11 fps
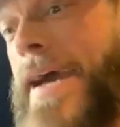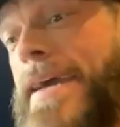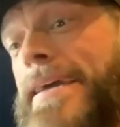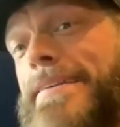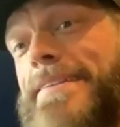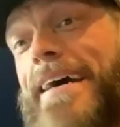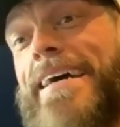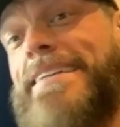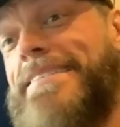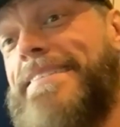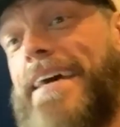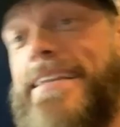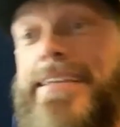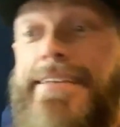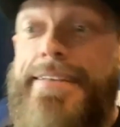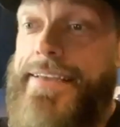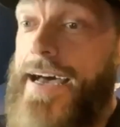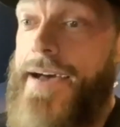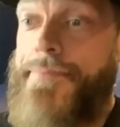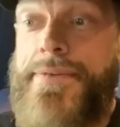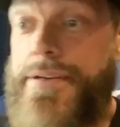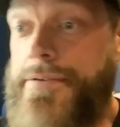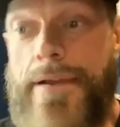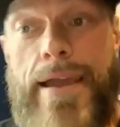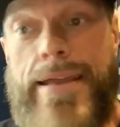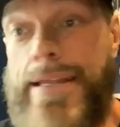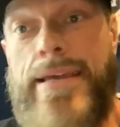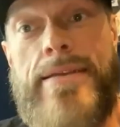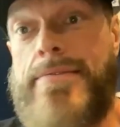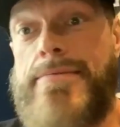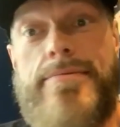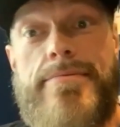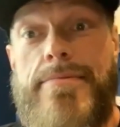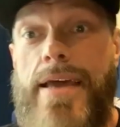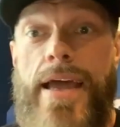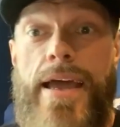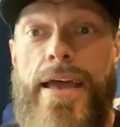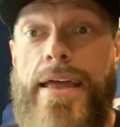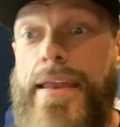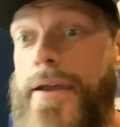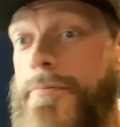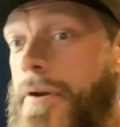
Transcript: I decided I'm going to write in. And I